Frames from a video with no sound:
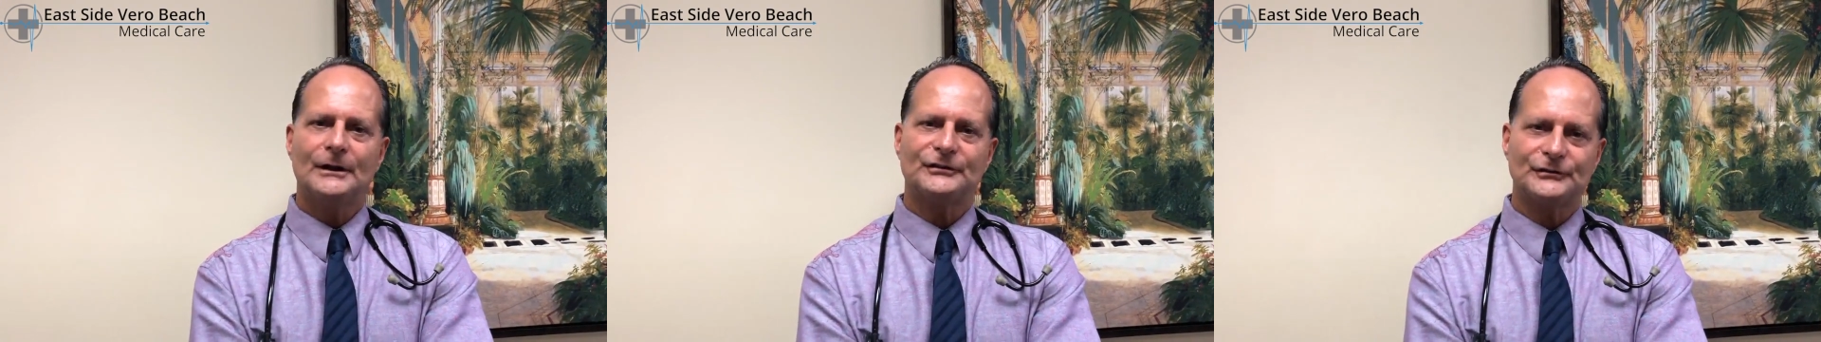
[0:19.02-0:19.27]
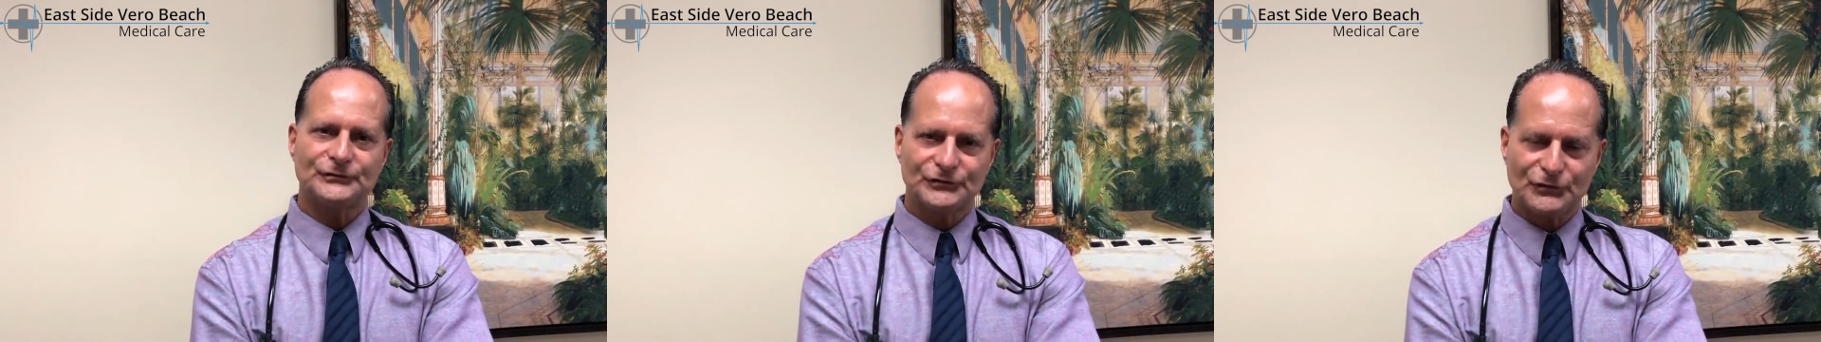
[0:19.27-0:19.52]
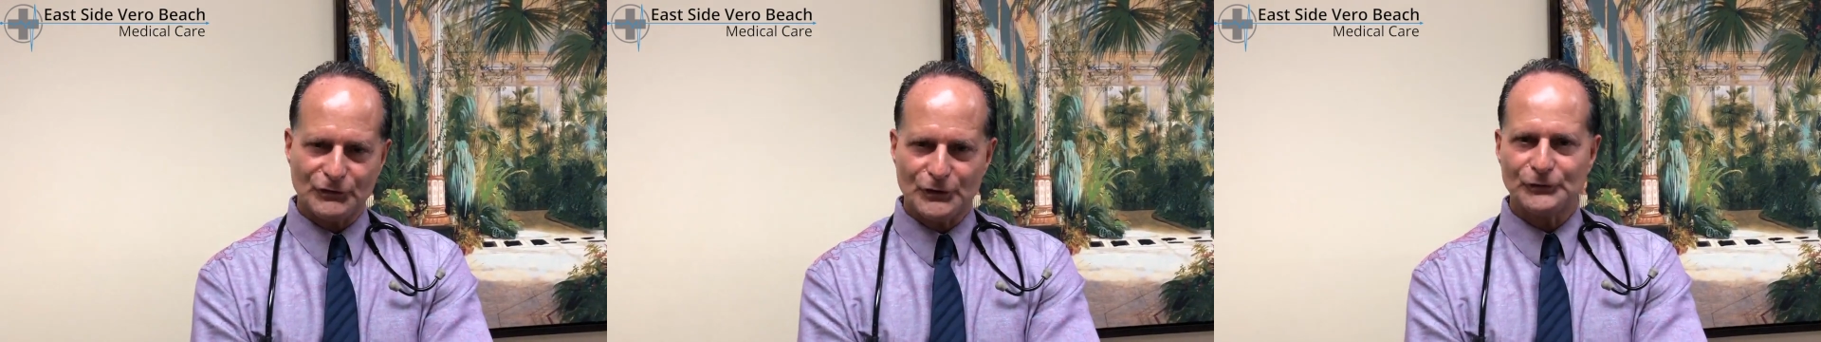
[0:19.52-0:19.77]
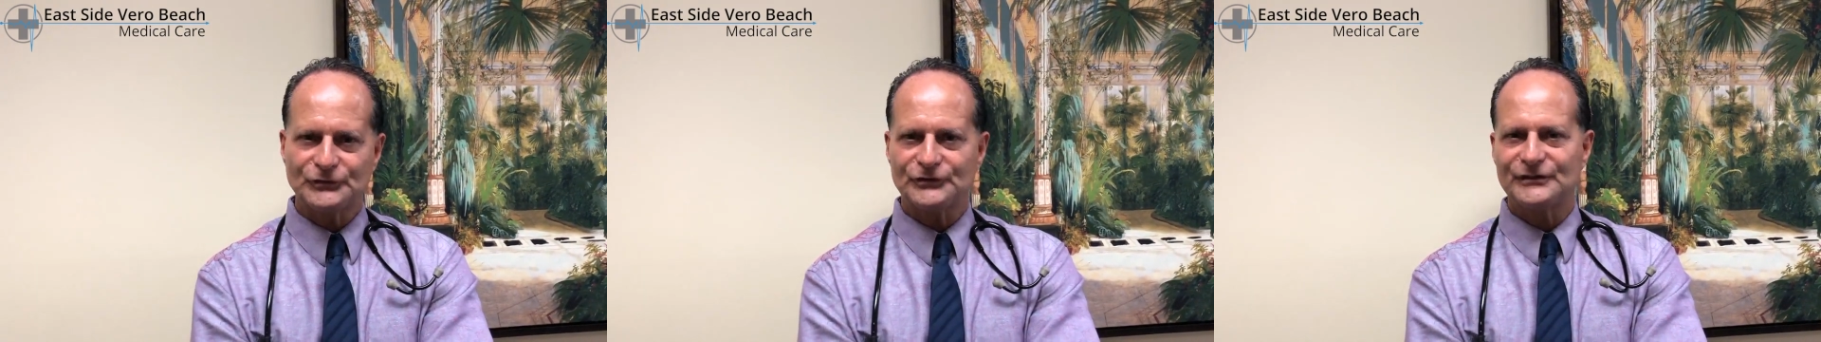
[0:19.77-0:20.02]
such as
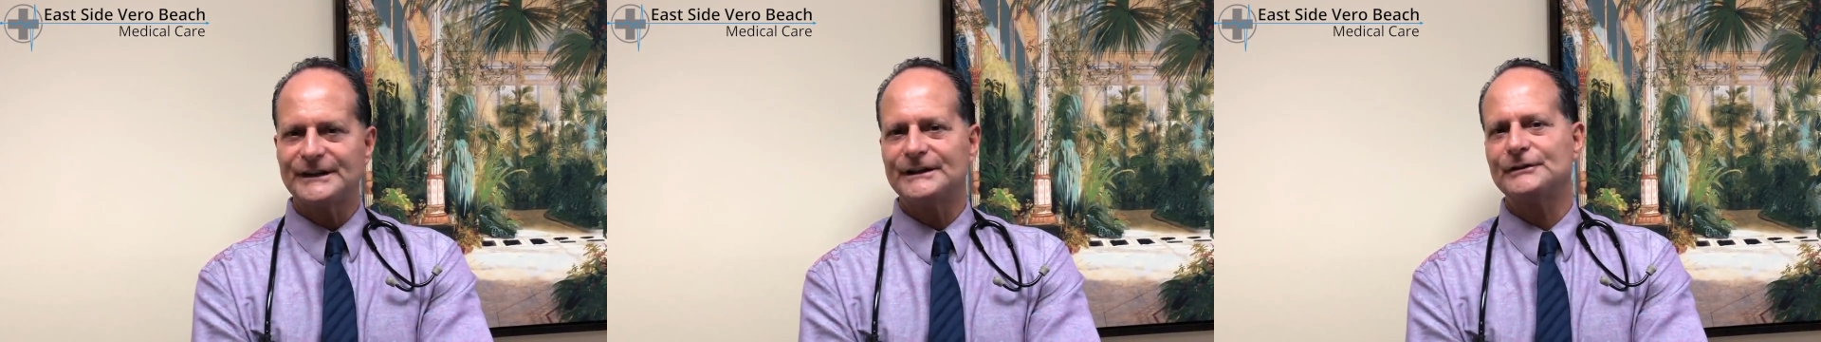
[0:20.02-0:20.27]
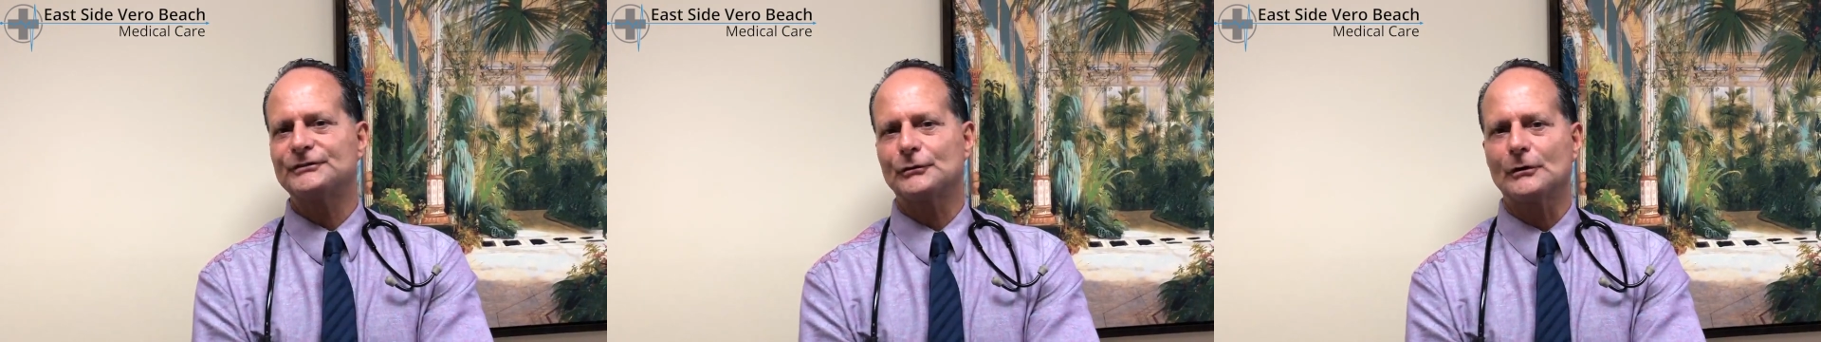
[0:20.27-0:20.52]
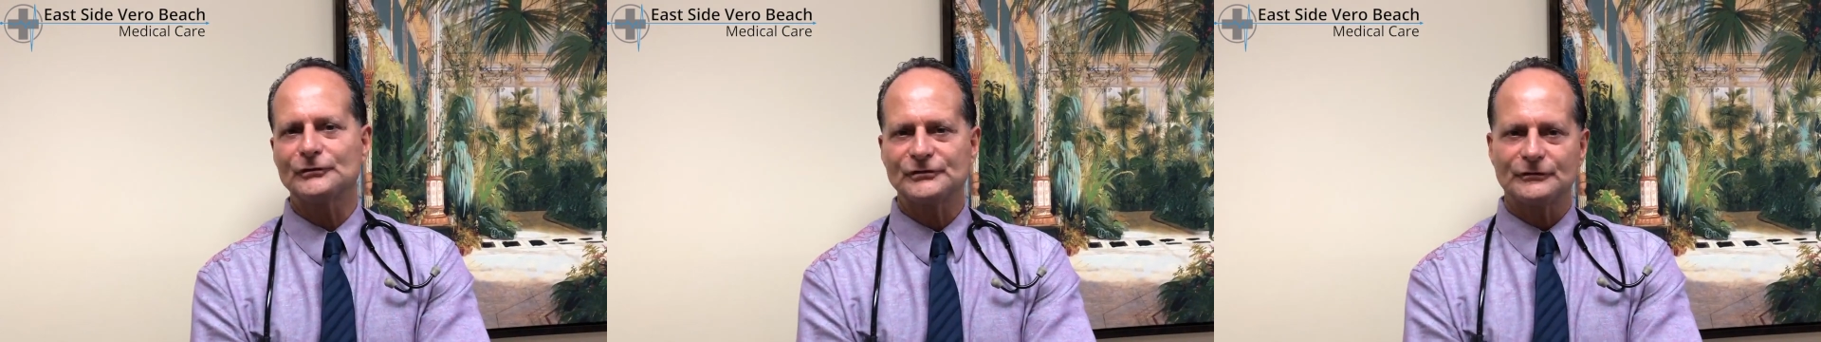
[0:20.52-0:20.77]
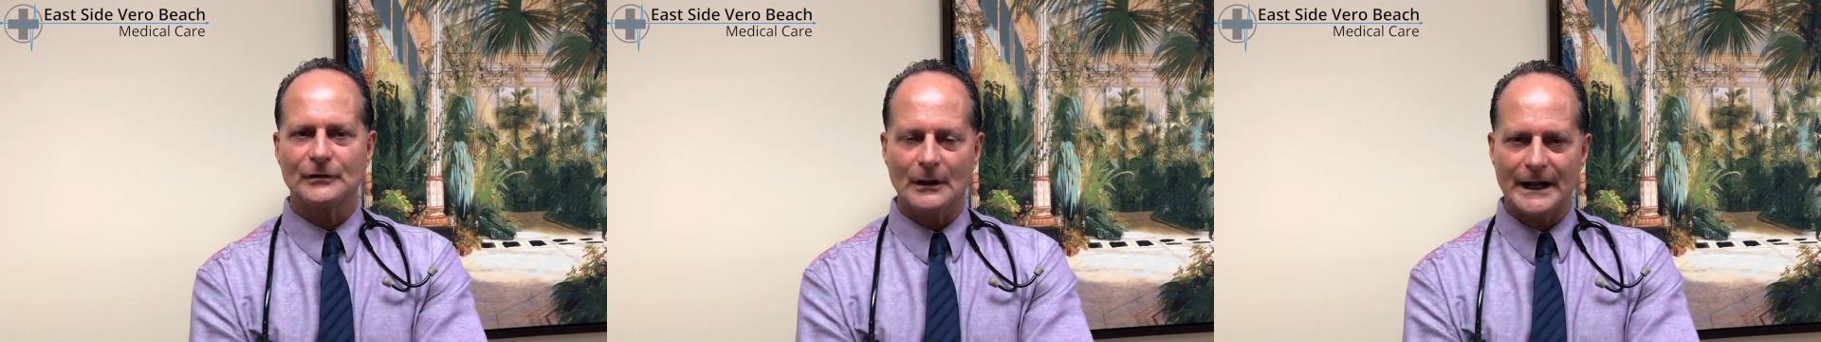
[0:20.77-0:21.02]
Crohn's disease or
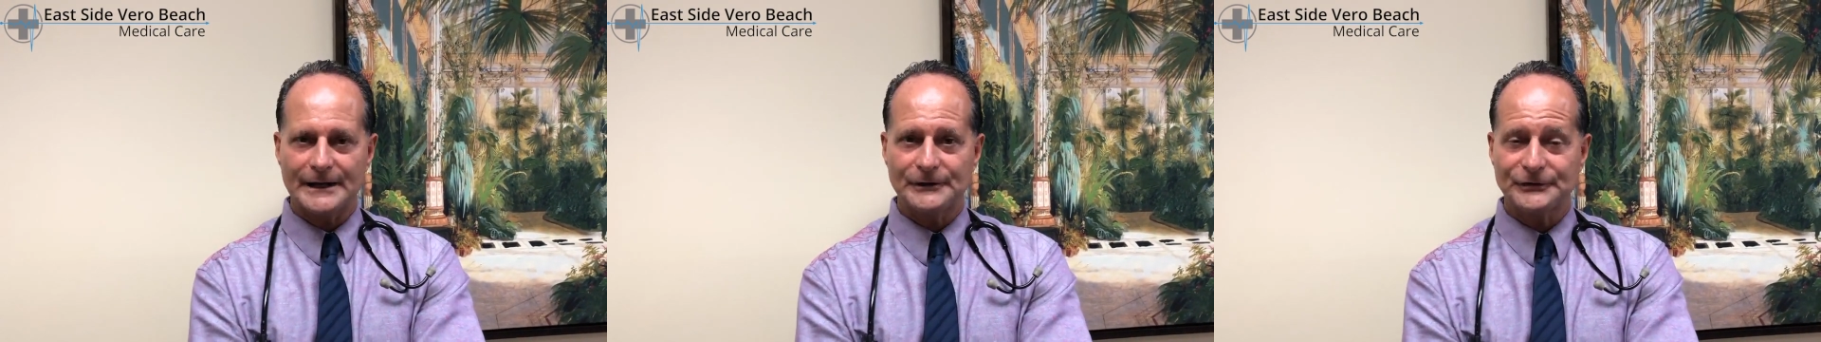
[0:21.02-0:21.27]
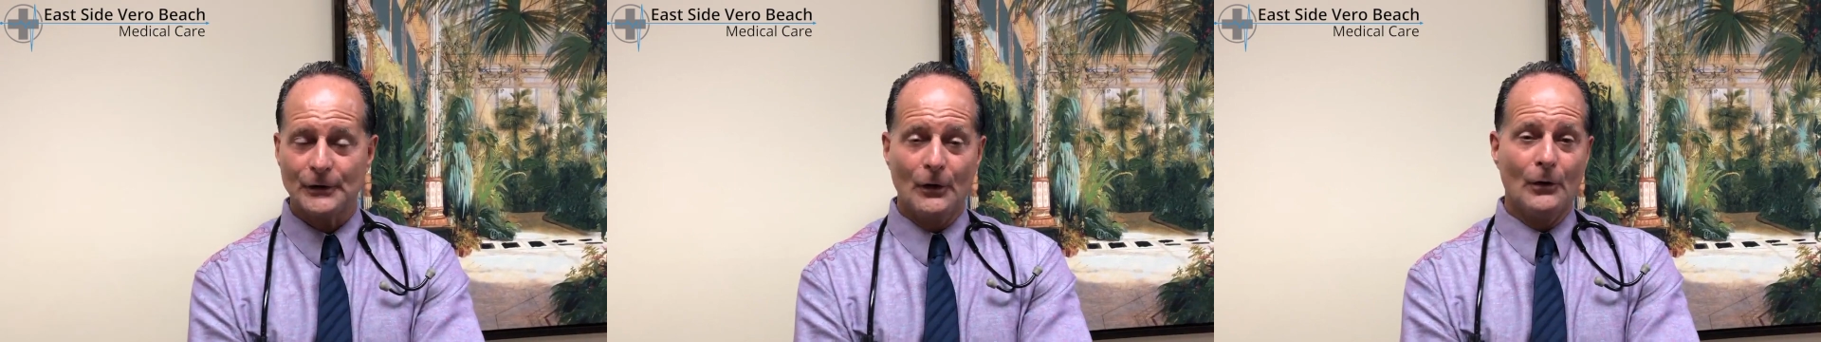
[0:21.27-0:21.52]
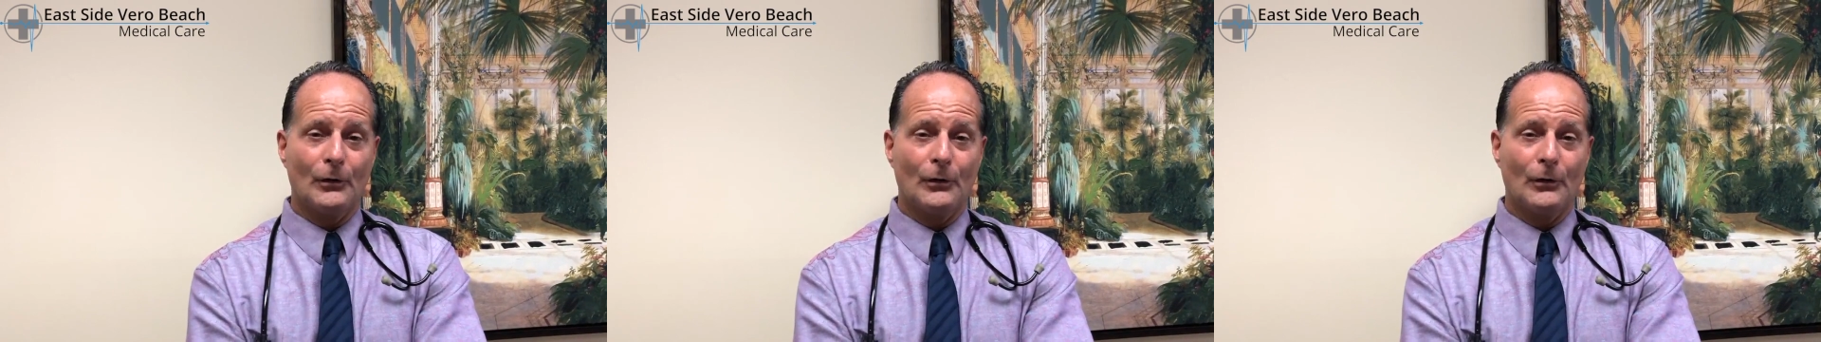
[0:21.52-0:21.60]
ulcerative colitis,